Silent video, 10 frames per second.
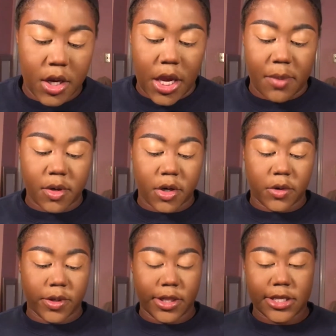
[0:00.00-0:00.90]
I'm going
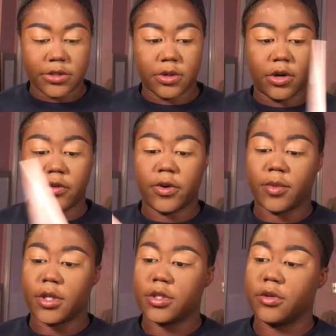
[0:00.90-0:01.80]
with Let's Roll from
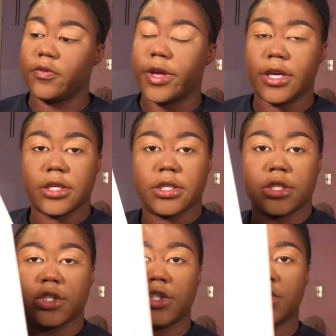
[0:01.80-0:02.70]
the Too Faced